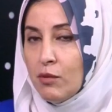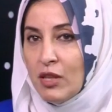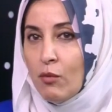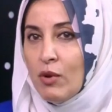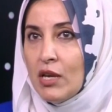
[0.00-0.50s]

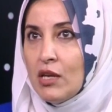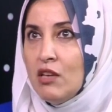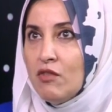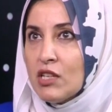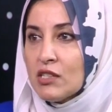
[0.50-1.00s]
the way,
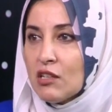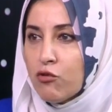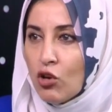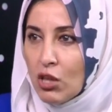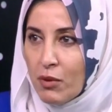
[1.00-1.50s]
even it's not
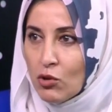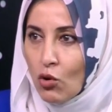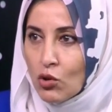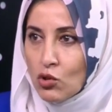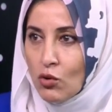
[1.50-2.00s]
for the bed
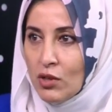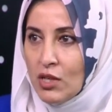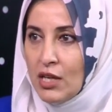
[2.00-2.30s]
also.